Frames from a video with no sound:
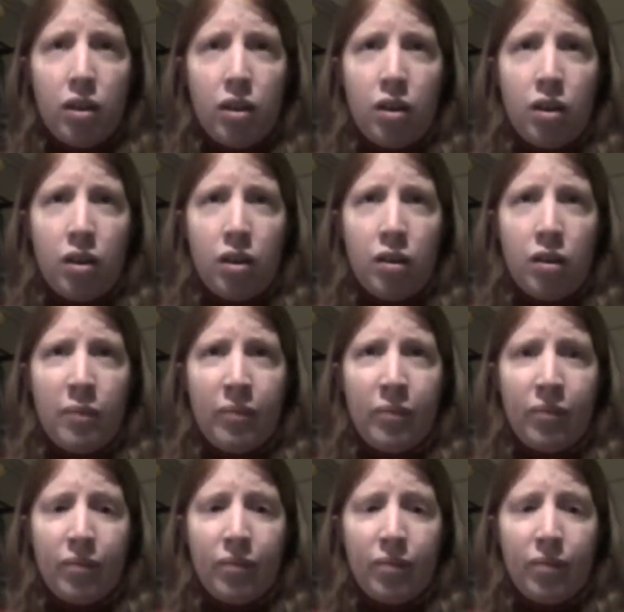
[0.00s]
Um,
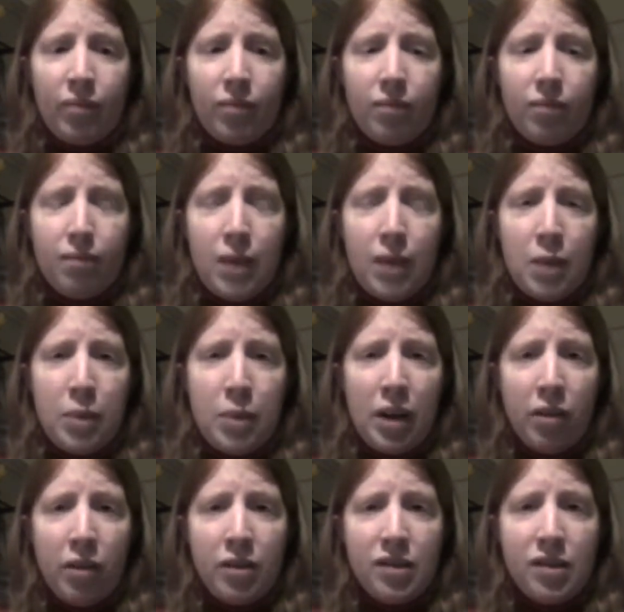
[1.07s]
my
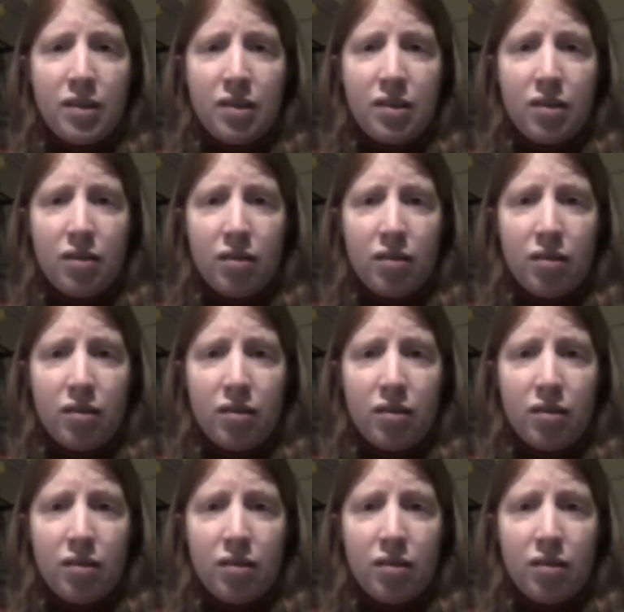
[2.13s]
parents,